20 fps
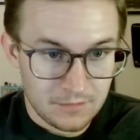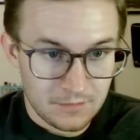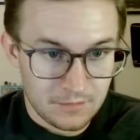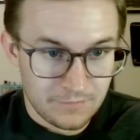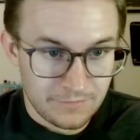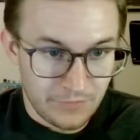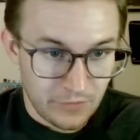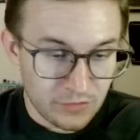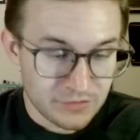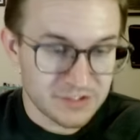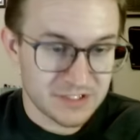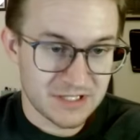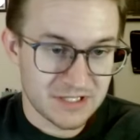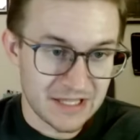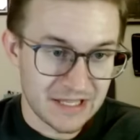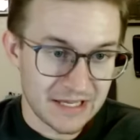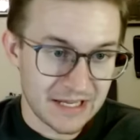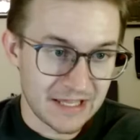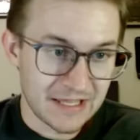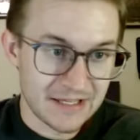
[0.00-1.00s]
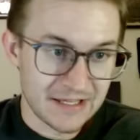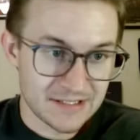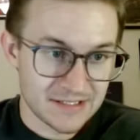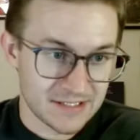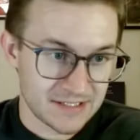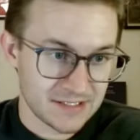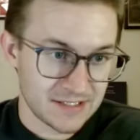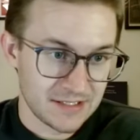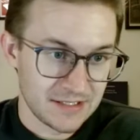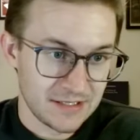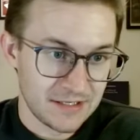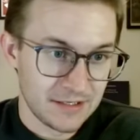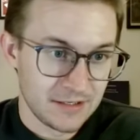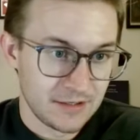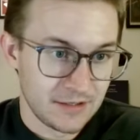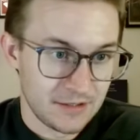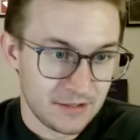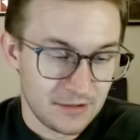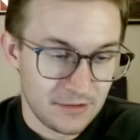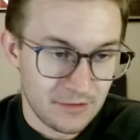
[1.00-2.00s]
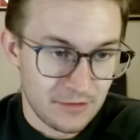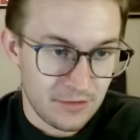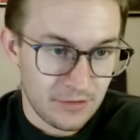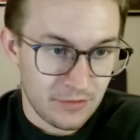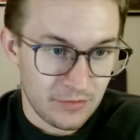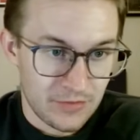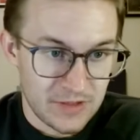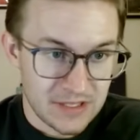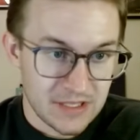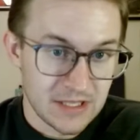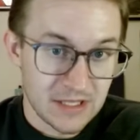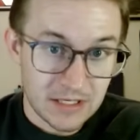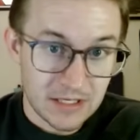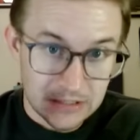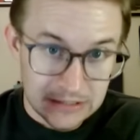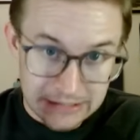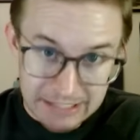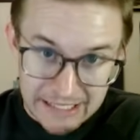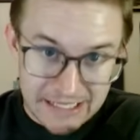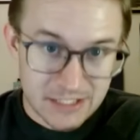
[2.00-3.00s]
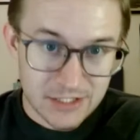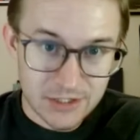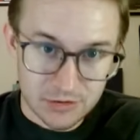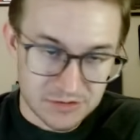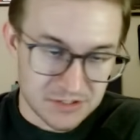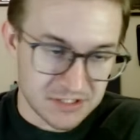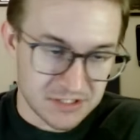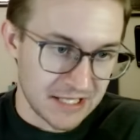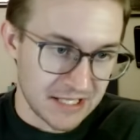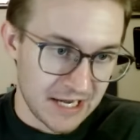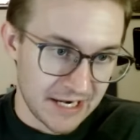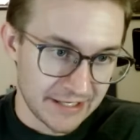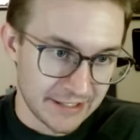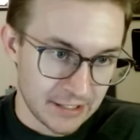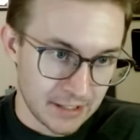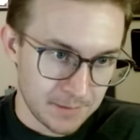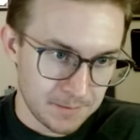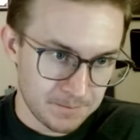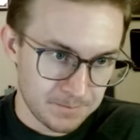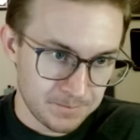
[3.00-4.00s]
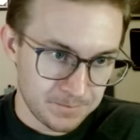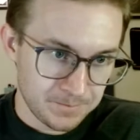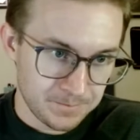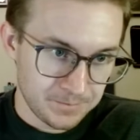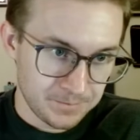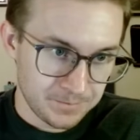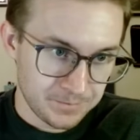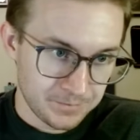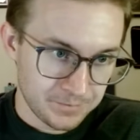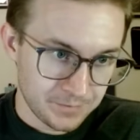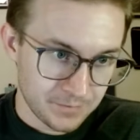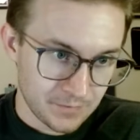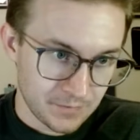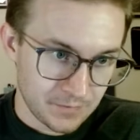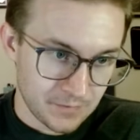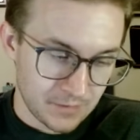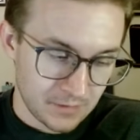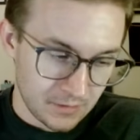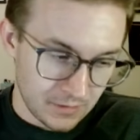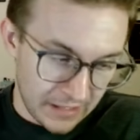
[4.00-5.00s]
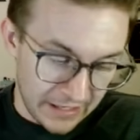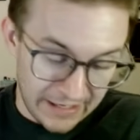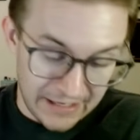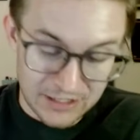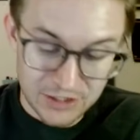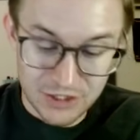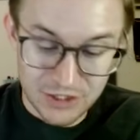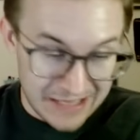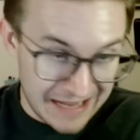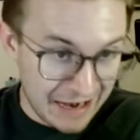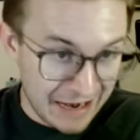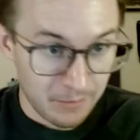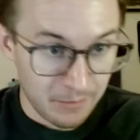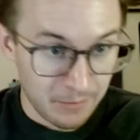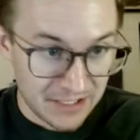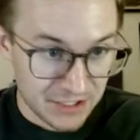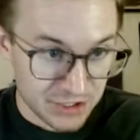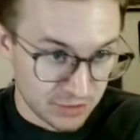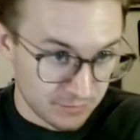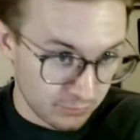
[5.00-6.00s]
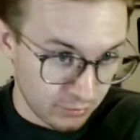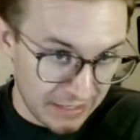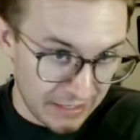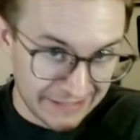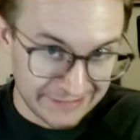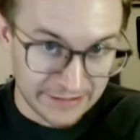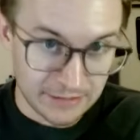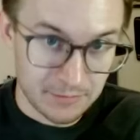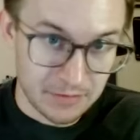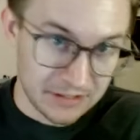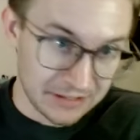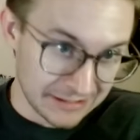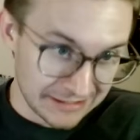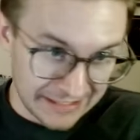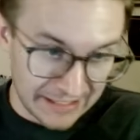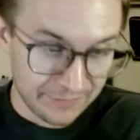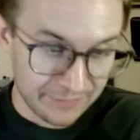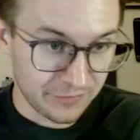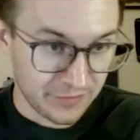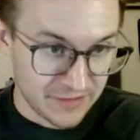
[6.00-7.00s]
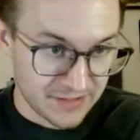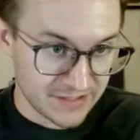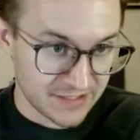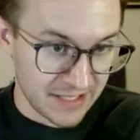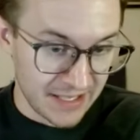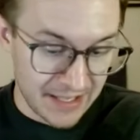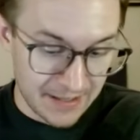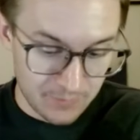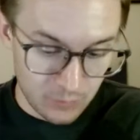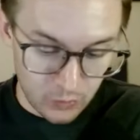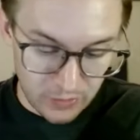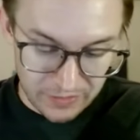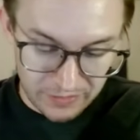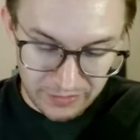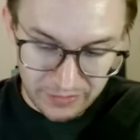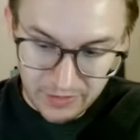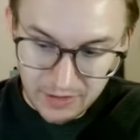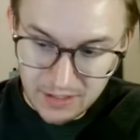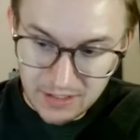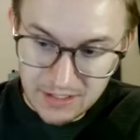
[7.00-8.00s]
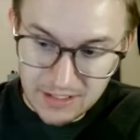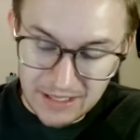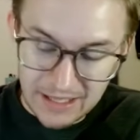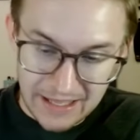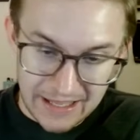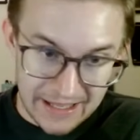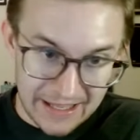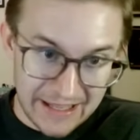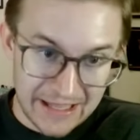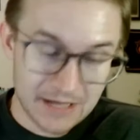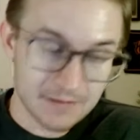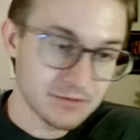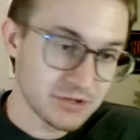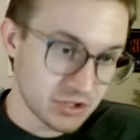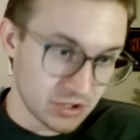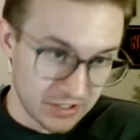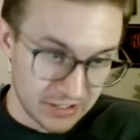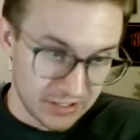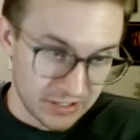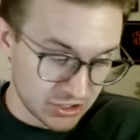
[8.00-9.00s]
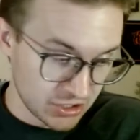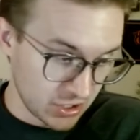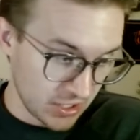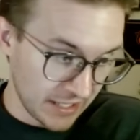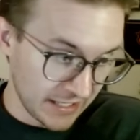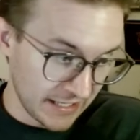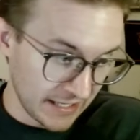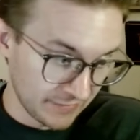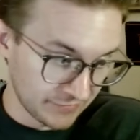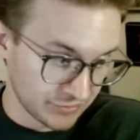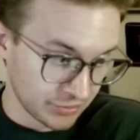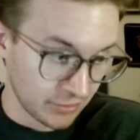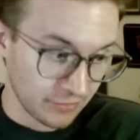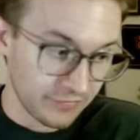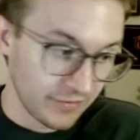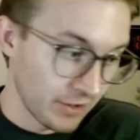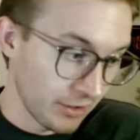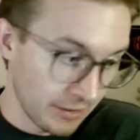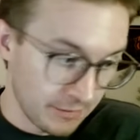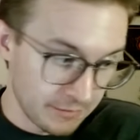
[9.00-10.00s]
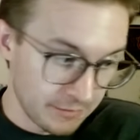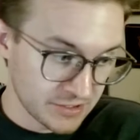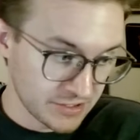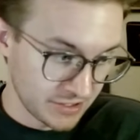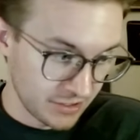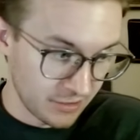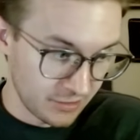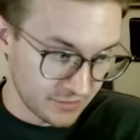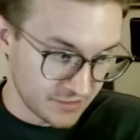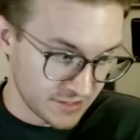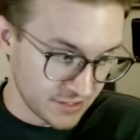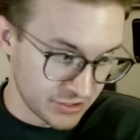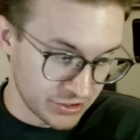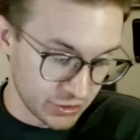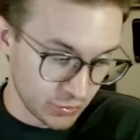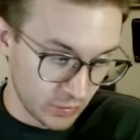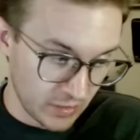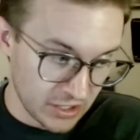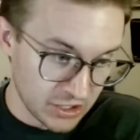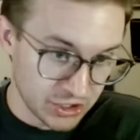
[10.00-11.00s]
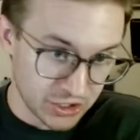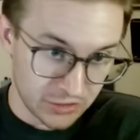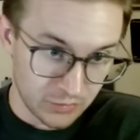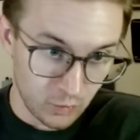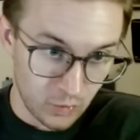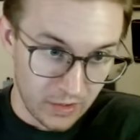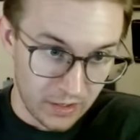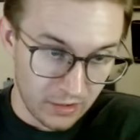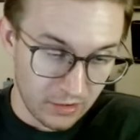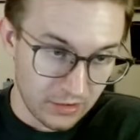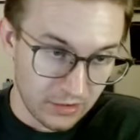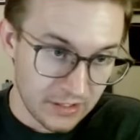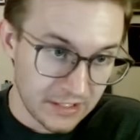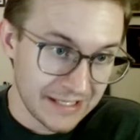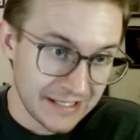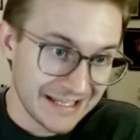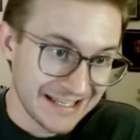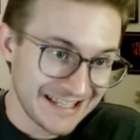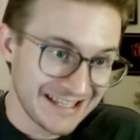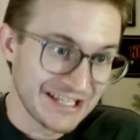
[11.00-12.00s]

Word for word: First thing is the Blazers lineup, and I should now mention Bradley Beal left this game with a hamstring strain after a very bizarre situation where he